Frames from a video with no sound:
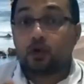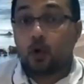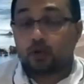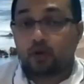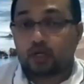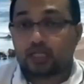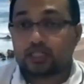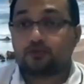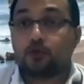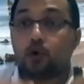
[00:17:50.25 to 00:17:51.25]
goal
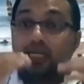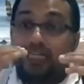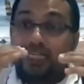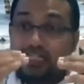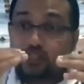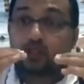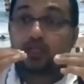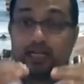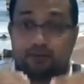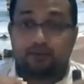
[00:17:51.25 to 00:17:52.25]
models for each
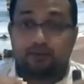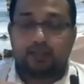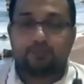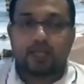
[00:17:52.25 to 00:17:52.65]
level.